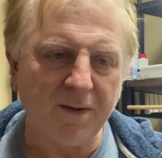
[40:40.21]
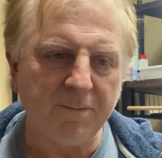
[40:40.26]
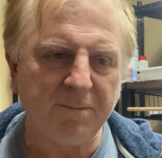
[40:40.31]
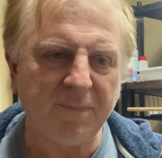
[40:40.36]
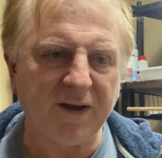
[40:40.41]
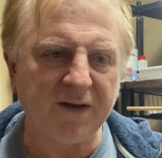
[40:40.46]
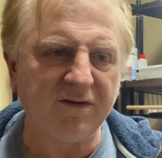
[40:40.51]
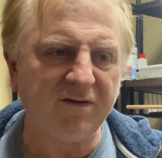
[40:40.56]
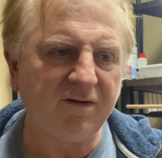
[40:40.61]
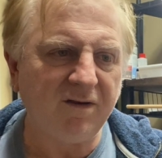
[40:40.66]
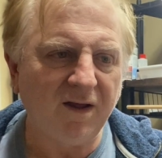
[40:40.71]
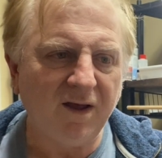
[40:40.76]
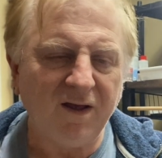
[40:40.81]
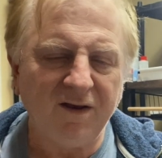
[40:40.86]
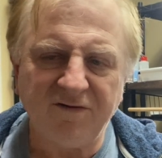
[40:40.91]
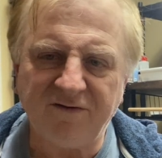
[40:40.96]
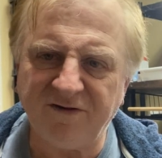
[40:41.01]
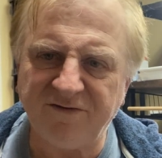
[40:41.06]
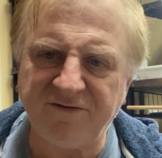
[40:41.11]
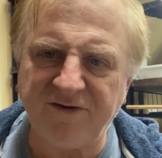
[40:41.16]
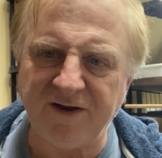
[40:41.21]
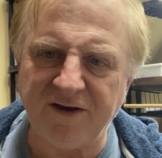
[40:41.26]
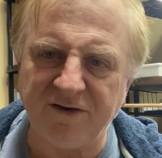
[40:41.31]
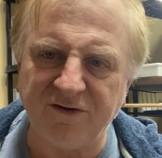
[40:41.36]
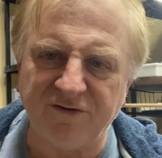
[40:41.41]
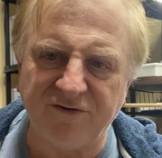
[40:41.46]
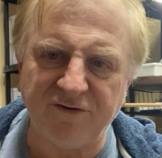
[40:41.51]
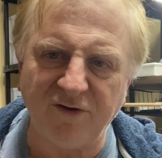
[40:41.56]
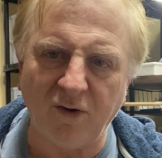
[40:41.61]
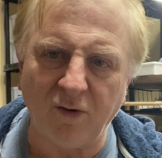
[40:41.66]
But just
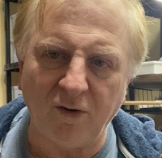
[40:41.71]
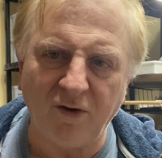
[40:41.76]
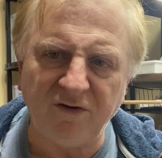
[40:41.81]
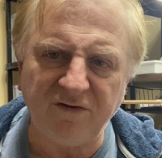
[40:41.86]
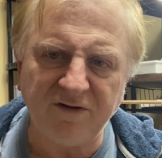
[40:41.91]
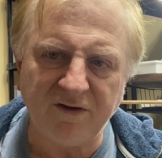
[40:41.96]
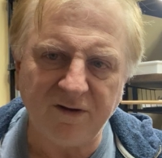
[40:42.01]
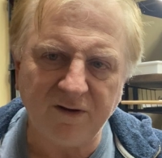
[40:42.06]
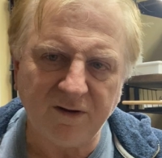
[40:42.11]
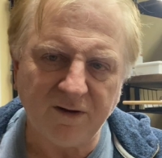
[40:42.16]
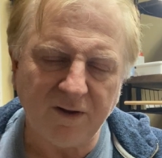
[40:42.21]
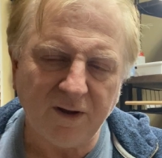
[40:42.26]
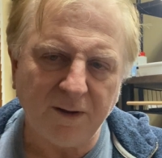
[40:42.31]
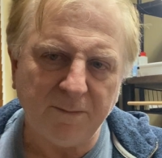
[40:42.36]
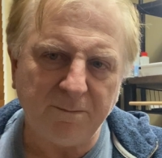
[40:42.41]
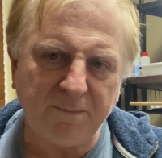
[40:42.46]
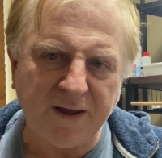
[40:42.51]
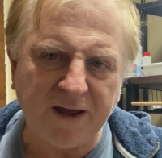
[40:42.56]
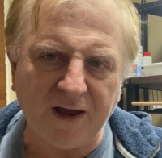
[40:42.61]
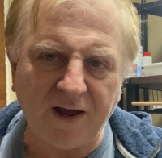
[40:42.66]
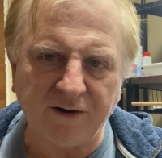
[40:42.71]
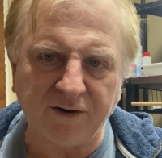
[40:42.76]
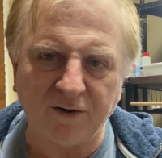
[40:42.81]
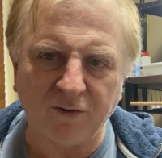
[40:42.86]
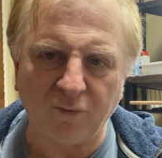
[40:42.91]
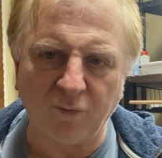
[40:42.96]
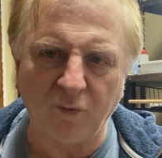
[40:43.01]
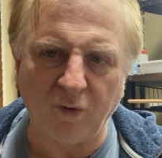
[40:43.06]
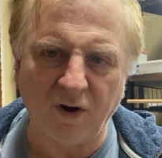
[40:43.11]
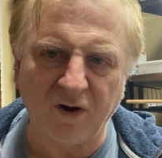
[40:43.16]
in dirt,
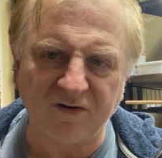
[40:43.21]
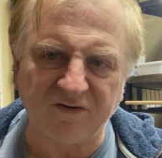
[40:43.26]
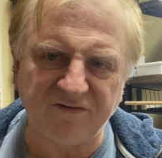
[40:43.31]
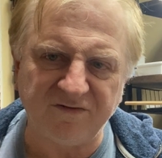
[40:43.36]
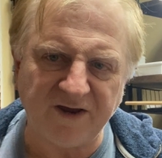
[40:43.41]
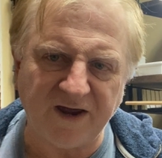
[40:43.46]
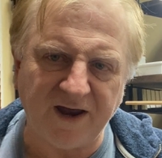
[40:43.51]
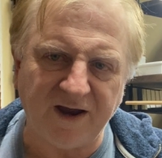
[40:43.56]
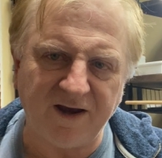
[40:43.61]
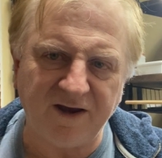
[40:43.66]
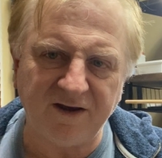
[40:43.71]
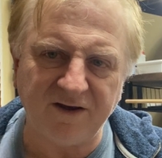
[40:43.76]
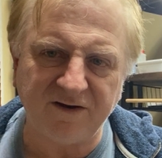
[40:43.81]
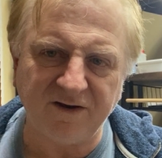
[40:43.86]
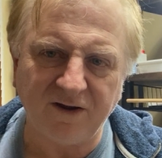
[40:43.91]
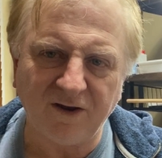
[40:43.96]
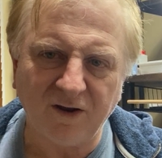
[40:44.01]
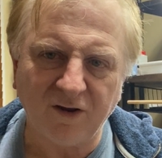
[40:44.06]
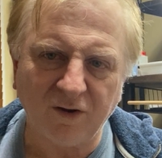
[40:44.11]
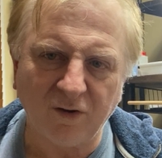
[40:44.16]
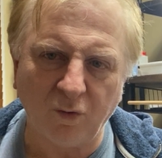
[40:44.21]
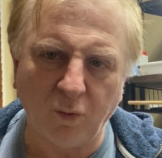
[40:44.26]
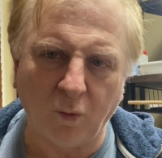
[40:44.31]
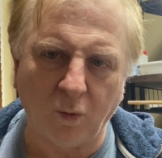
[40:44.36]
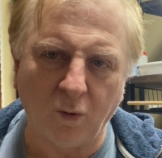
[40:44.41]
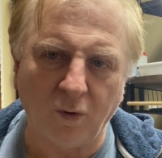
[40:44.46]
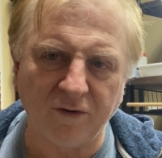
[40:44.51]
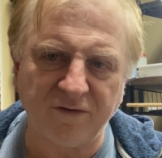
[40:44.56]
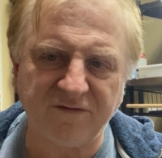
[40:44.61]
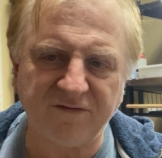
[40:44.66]
powdered rock, sand,
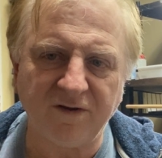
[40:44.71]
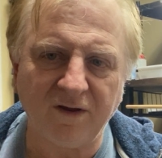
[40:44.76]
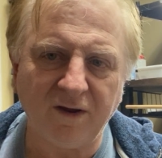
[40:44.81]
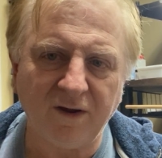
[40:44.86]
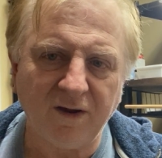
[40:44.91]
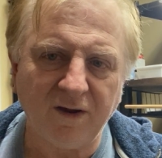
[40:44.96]
quartz,